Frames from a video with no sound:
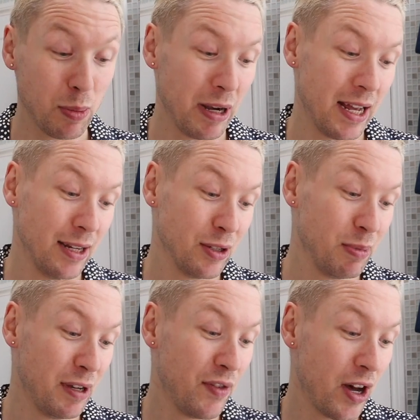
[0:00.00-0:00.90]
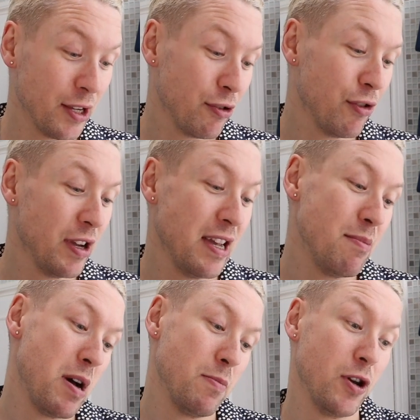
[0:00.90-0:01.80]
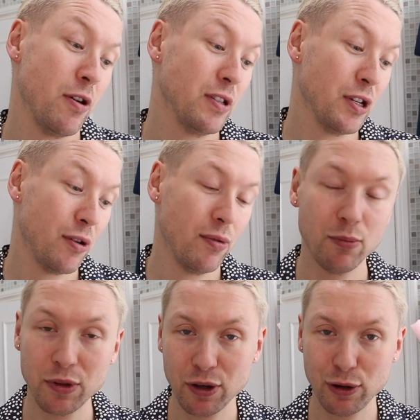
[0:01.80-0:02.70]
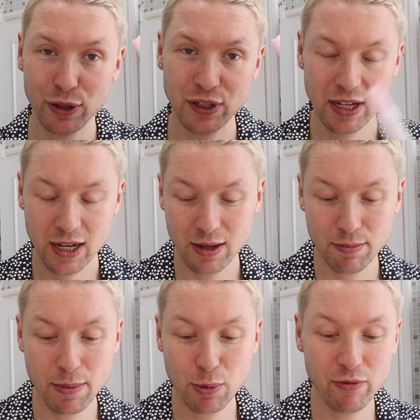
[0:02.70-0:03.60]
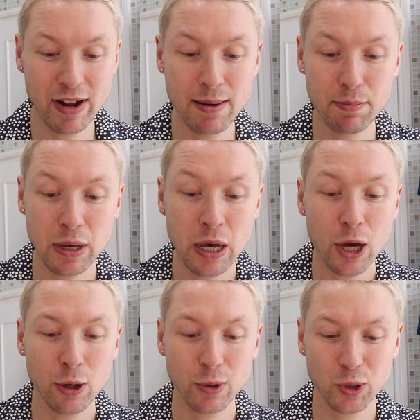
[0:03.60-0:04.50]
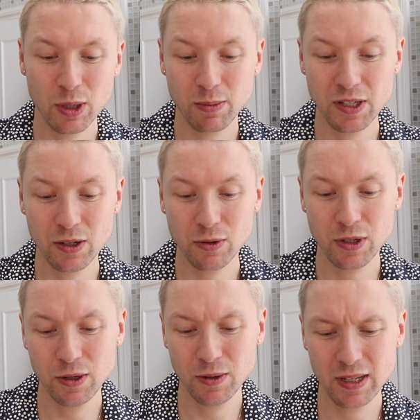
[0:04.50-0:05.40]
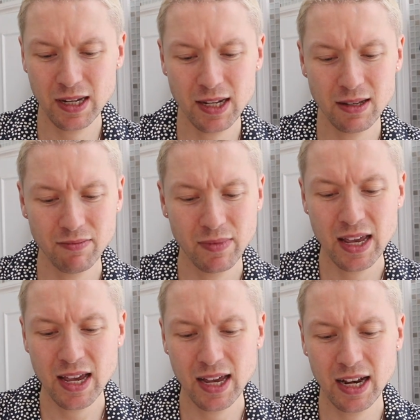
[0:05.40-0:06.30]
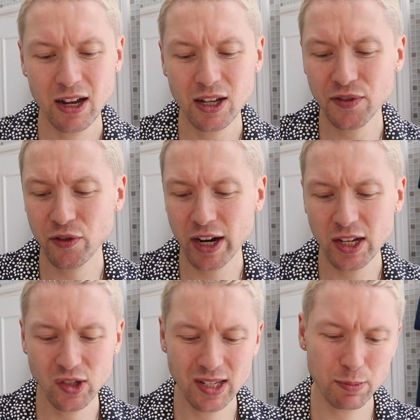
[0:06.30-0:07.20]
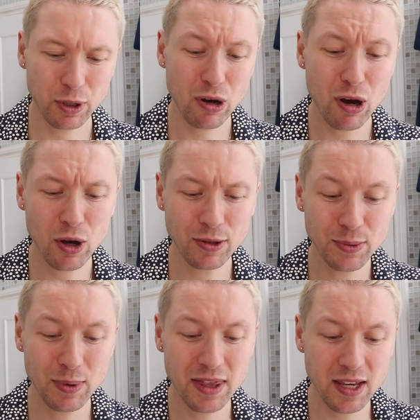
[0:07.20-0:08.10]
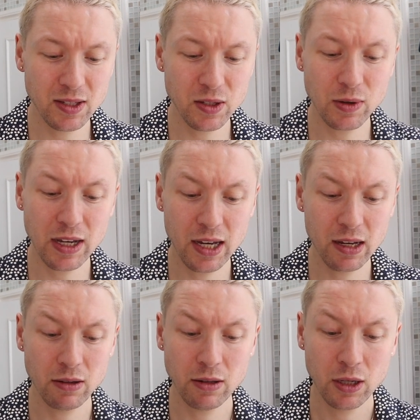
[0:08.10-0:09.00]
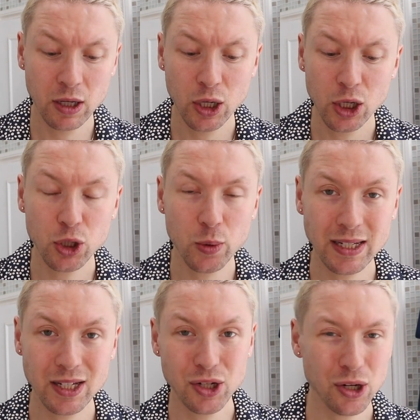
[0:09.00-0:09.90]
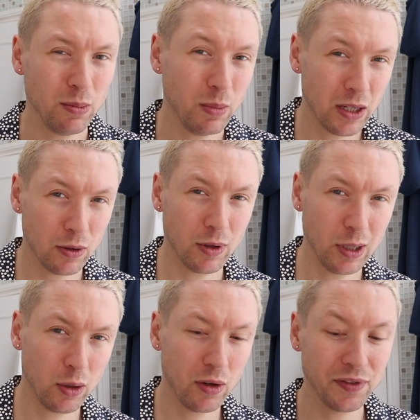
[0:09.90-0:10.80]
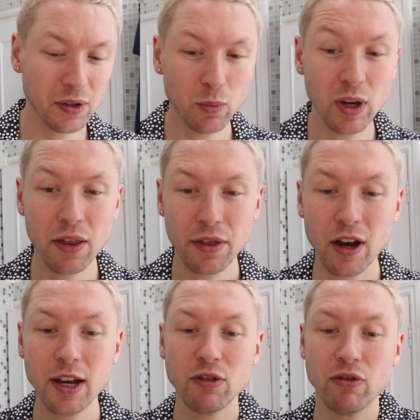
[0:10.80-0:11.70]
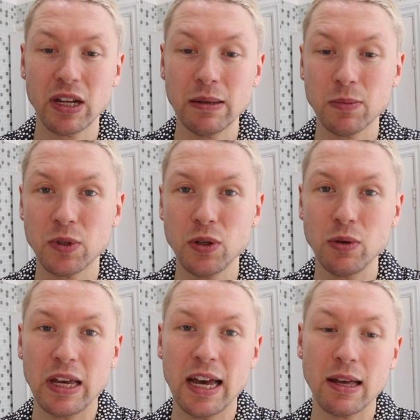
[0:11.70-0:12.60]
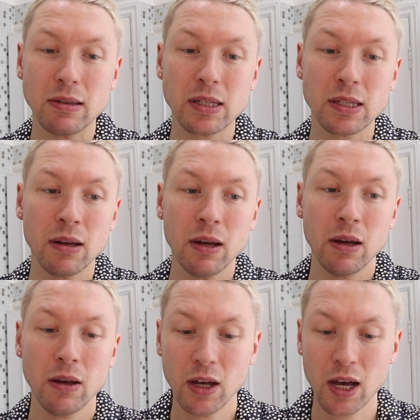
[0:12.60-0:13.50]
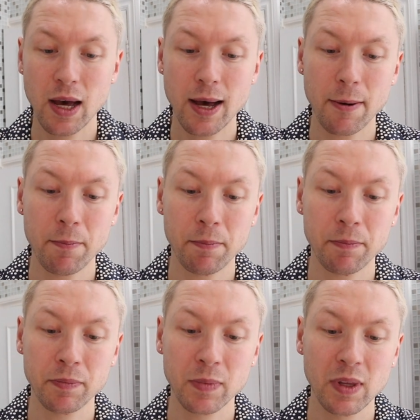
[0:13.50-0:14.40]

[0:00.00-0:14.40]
apply a little bit of eye cream. I'm going to go in with the Glossier Bubble Wrap, which I'm still using. It lasts for ages because with this you get 22 ml, and often with eye creams you get only